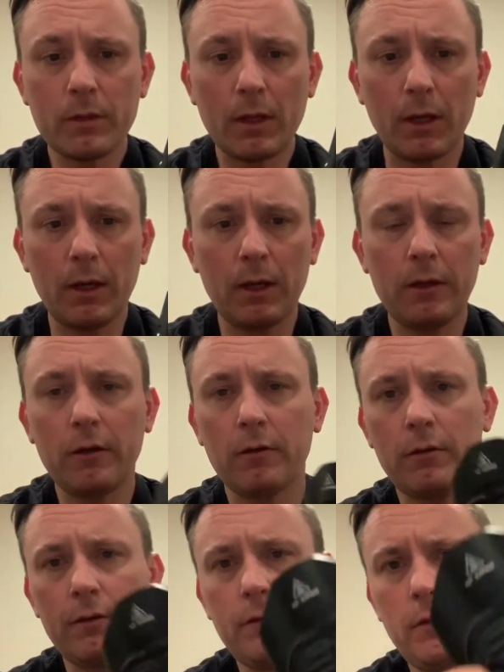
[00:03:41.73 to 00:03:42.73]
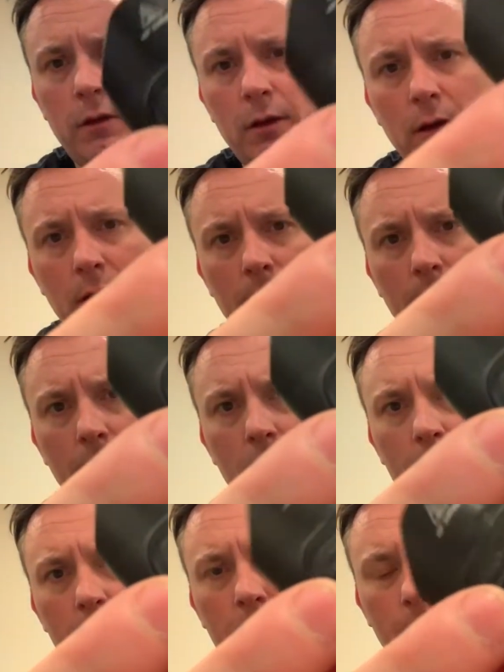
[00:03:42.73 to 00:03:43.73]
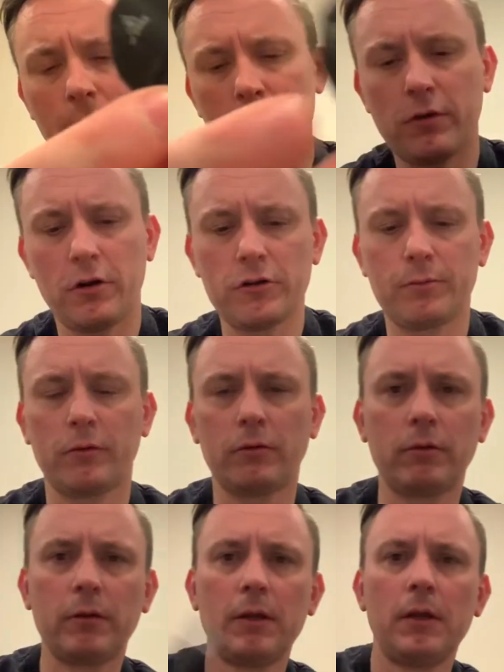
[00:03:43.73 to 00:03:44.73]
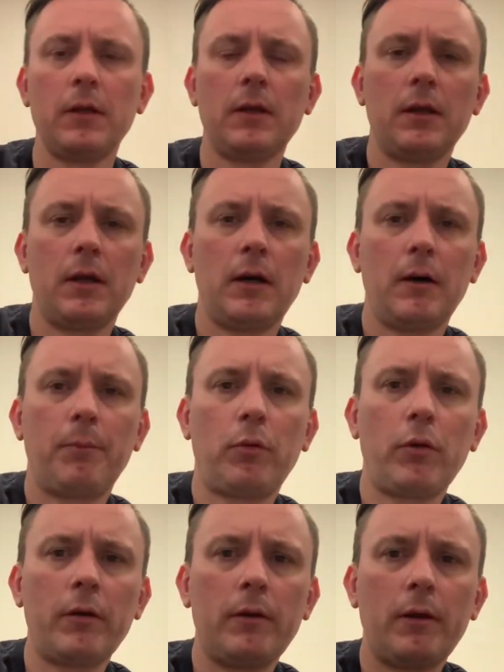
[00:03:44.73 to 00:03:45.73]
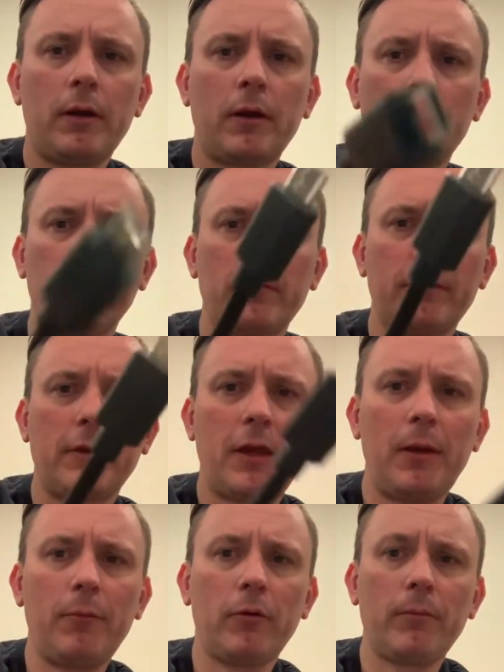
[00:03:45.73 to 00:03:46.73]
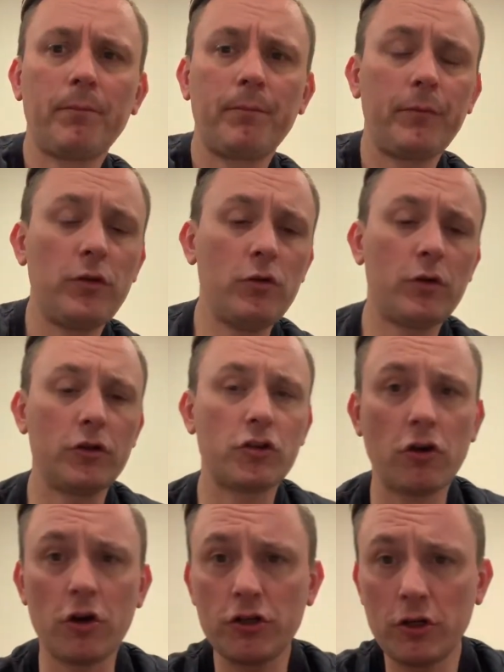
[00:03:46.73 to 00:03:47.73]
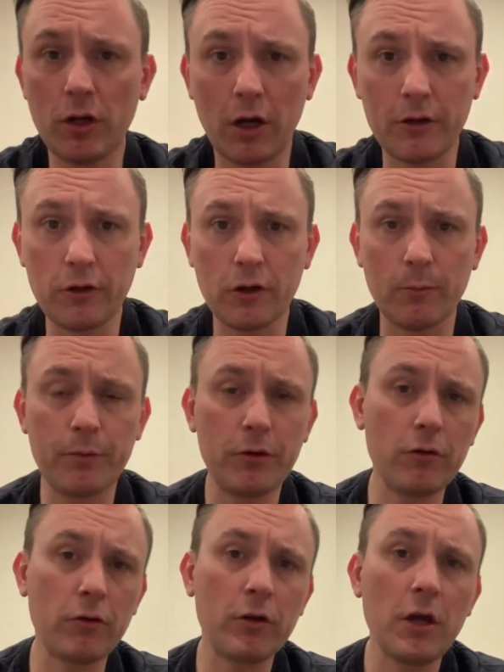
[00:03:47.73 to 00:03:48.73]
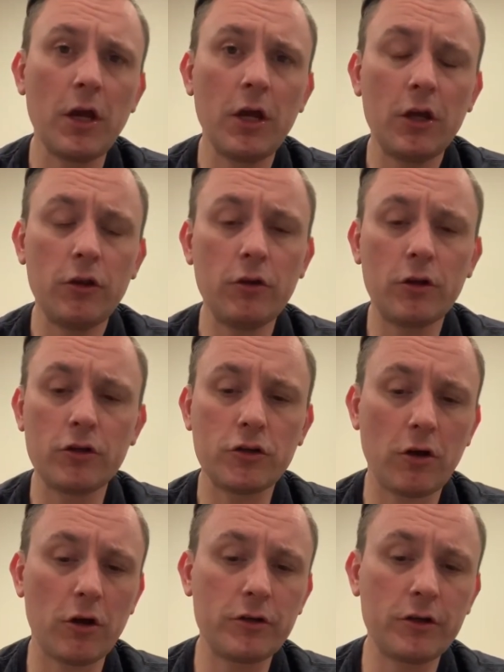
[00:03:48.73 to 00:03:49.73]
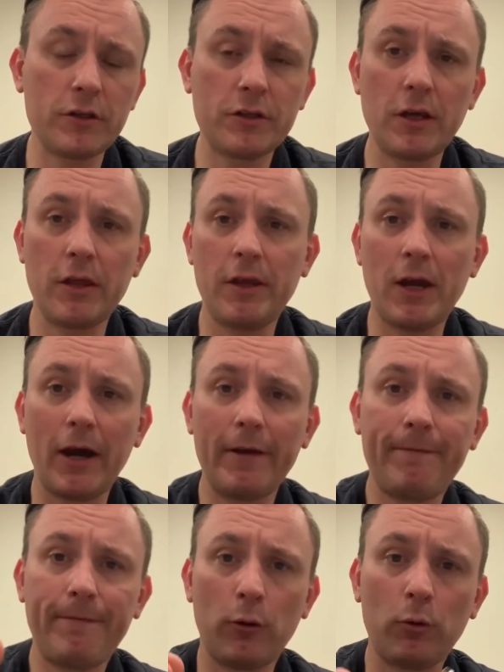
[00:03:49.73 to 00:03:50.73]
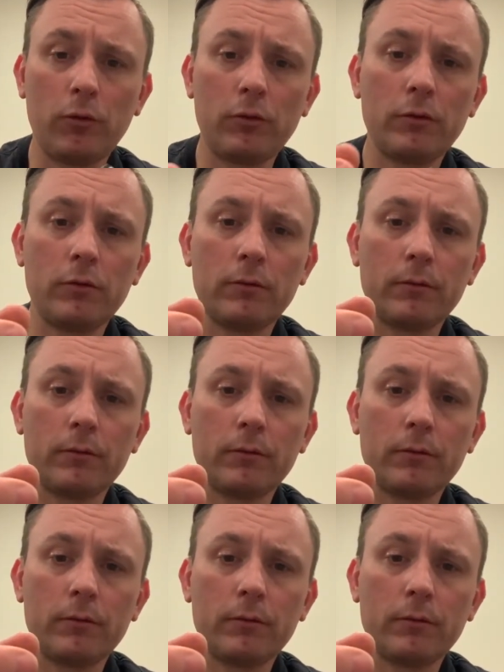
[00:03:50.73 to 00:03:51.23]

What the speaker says: And here is the micro USB rechargeable port. It comes with this cable. You can charge it on your computer. You can charge it, say, the iPhone,